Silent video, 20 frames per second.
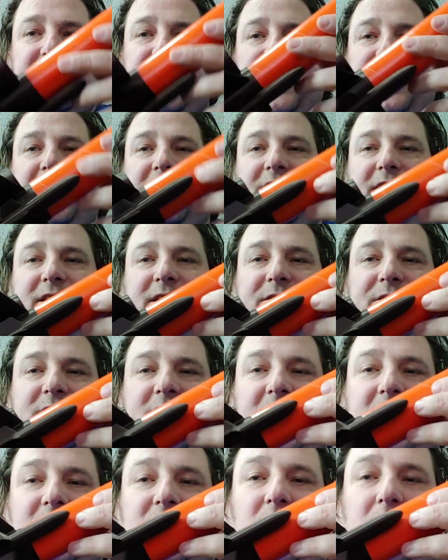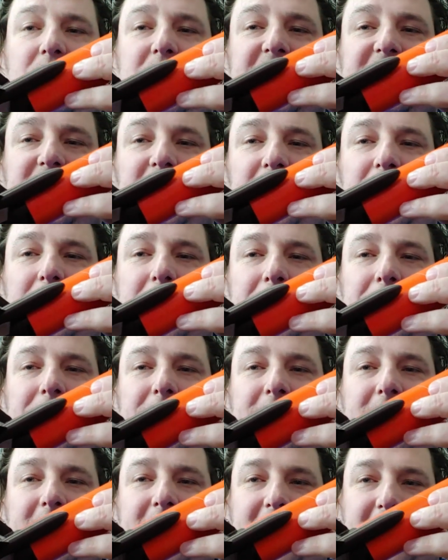And you even got a little missile.
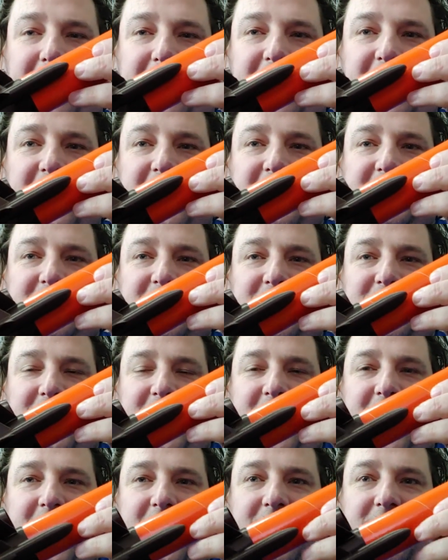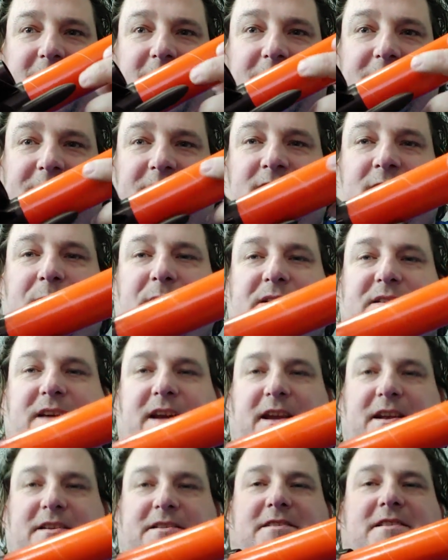So yeah, the enemy's
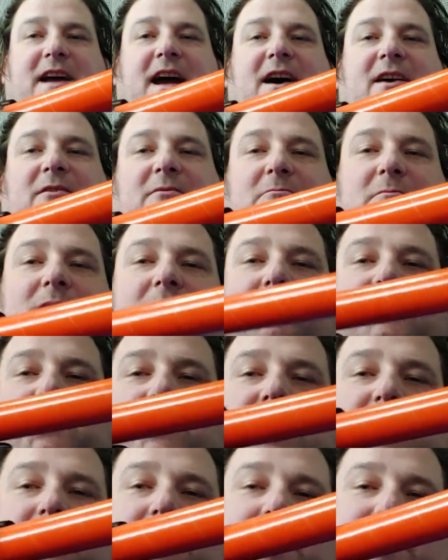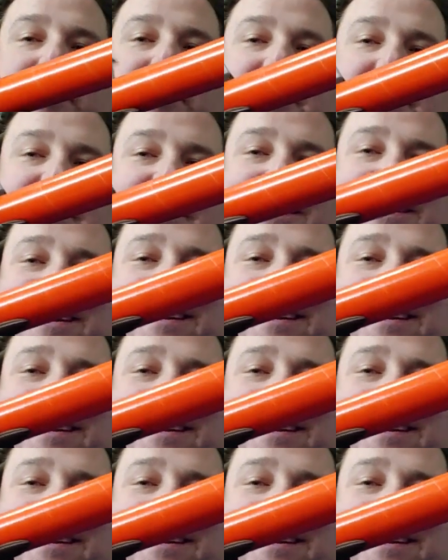gate is down. Bombs away, baby.